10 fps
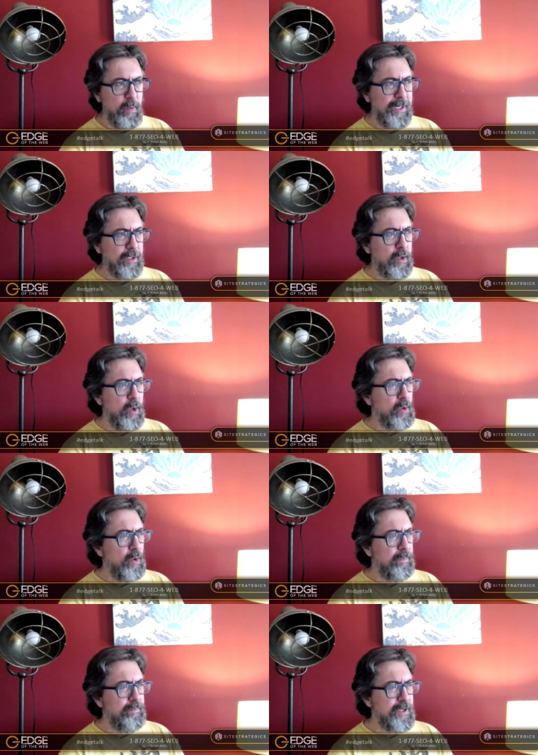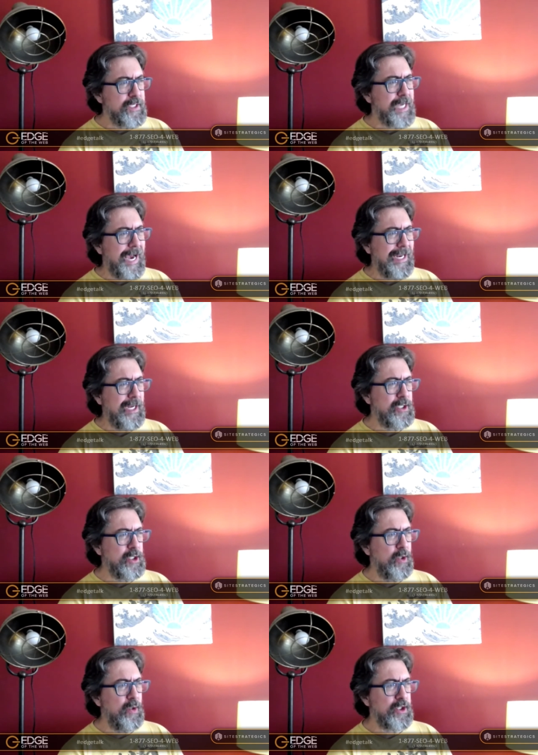When Google decided
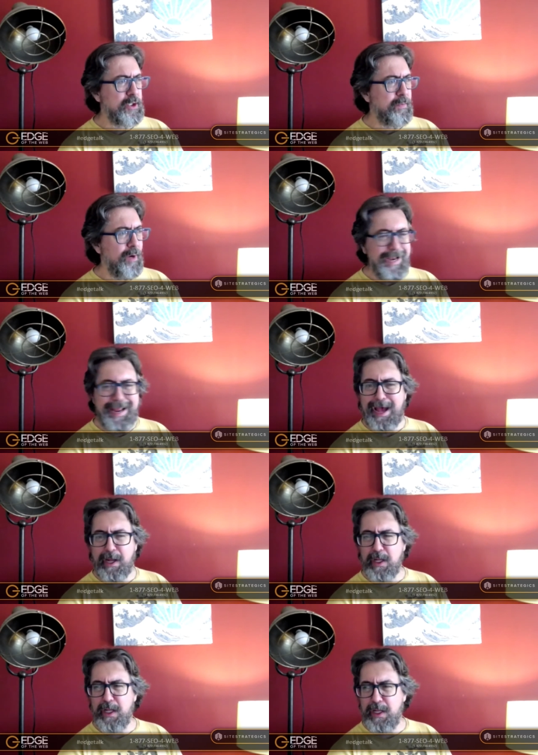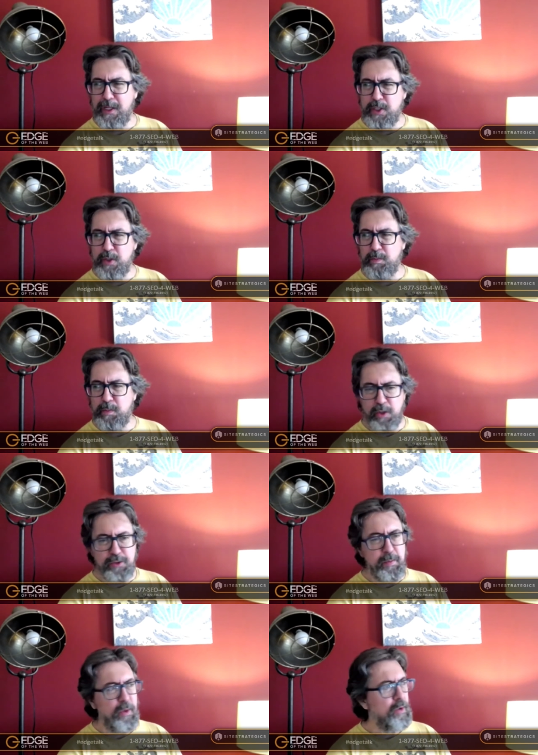to spread out into
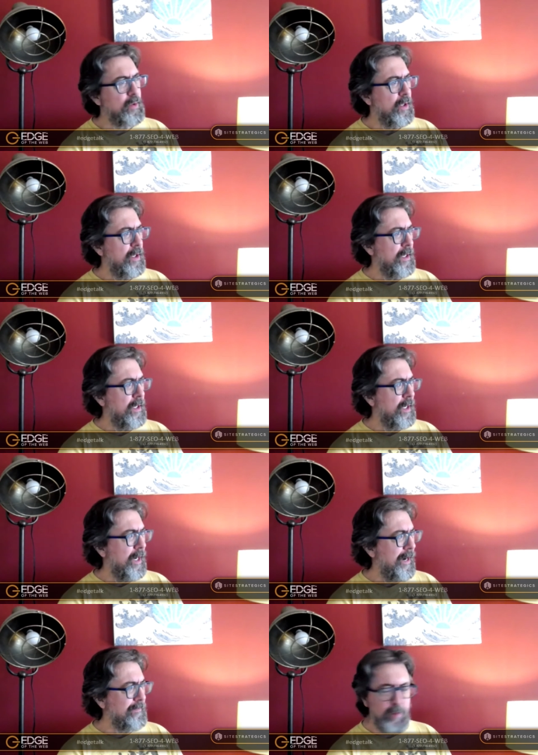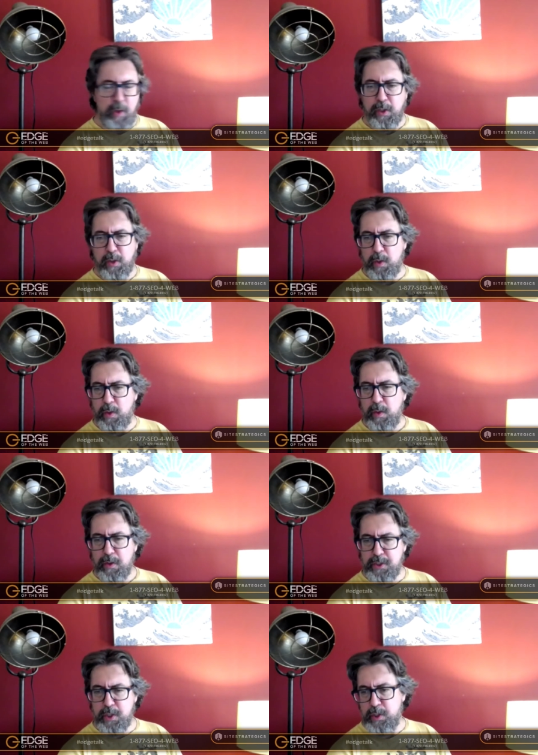multiple uh, vertical
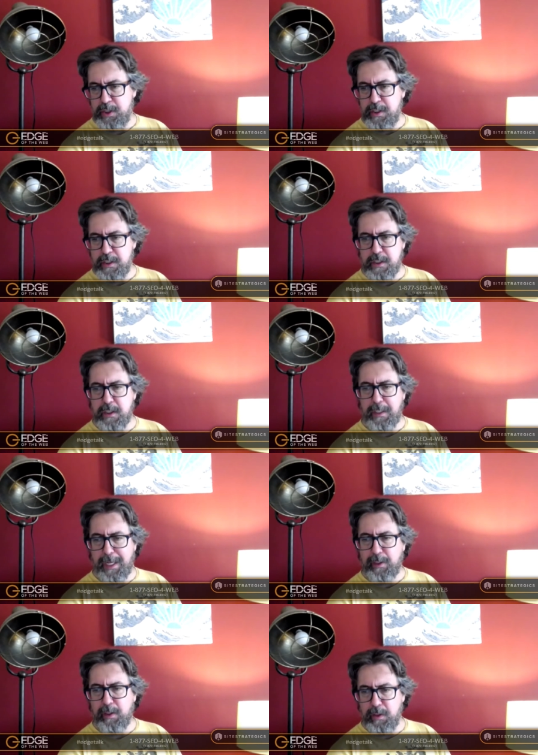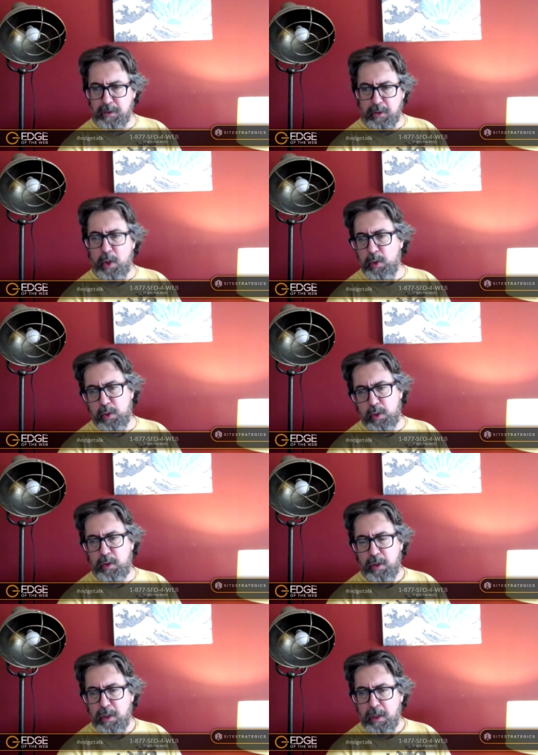searches like
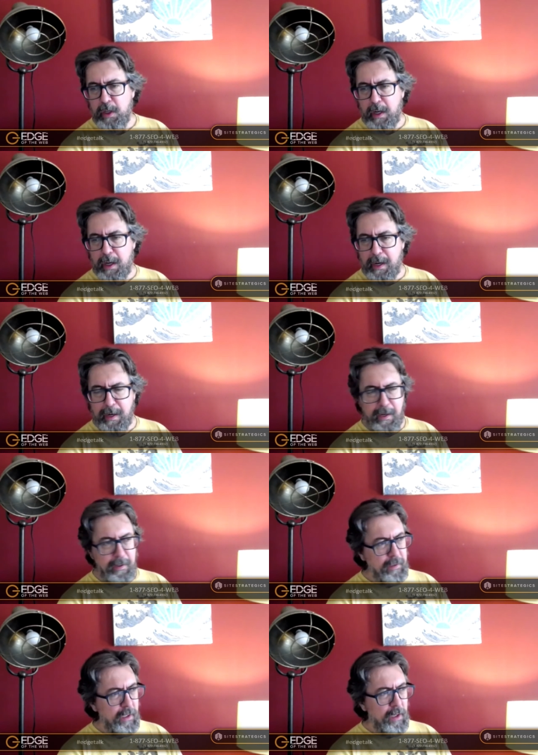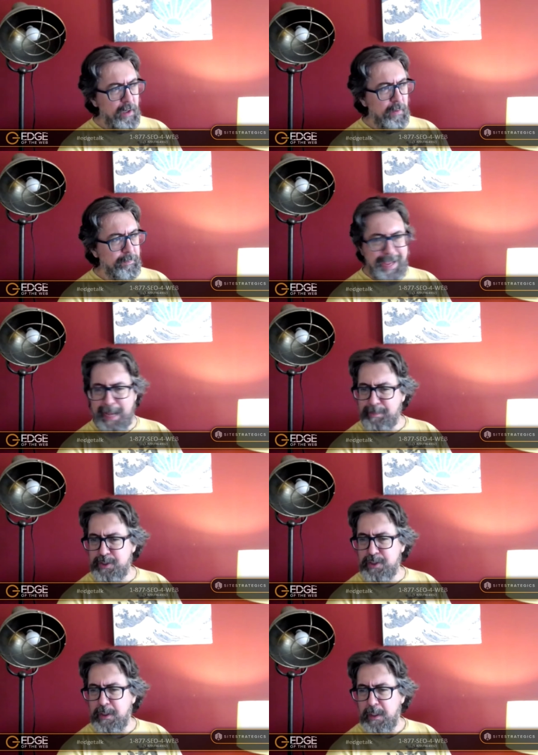local, uh,
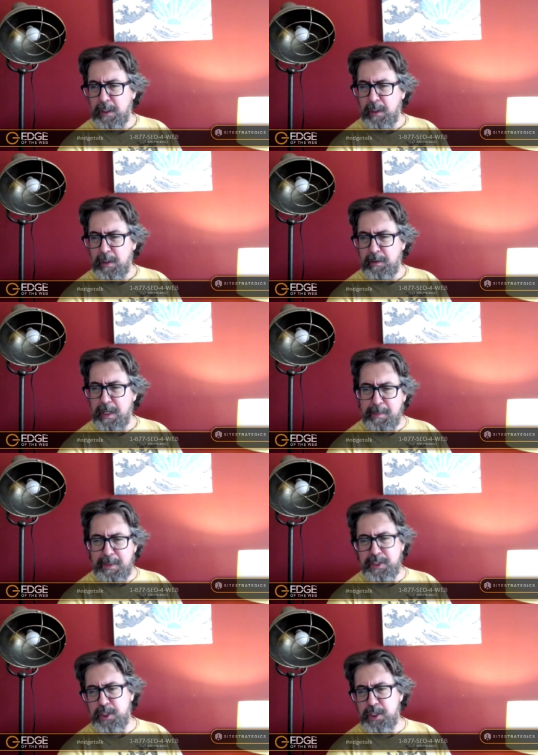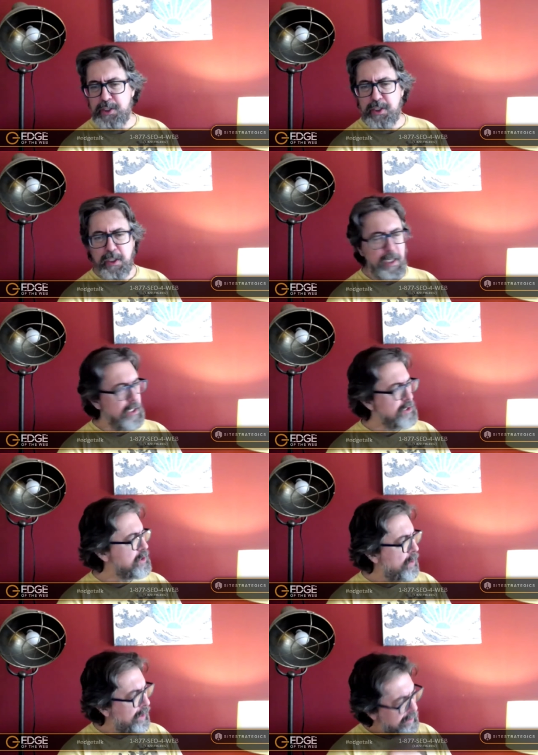maps, images, and so